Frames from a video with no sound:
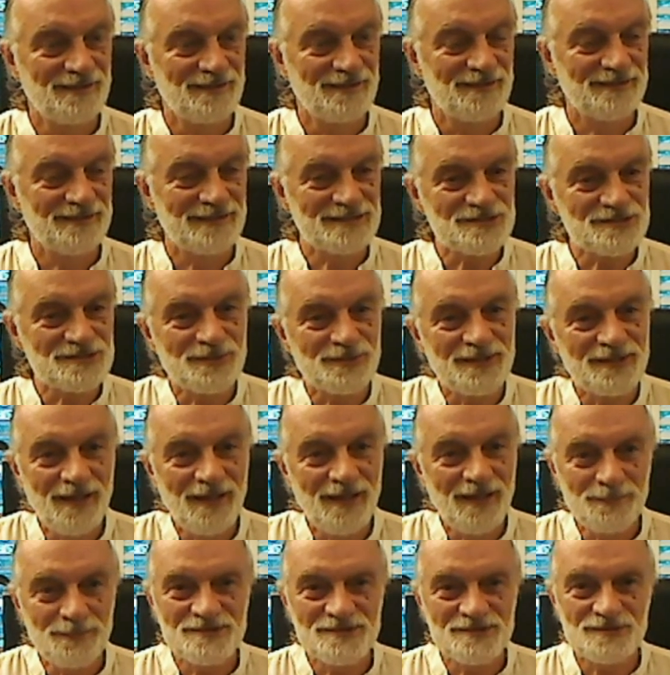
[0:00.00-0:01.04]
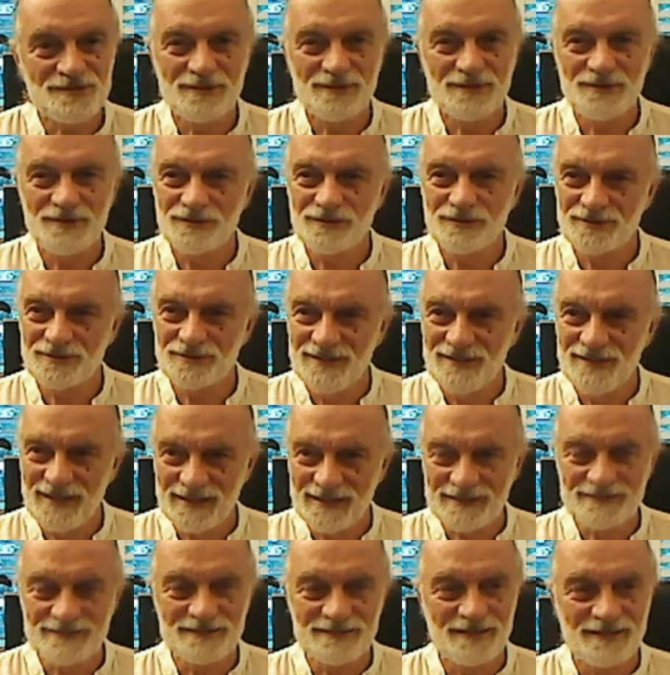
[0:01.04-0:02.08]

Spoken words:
And that's what happens when you connect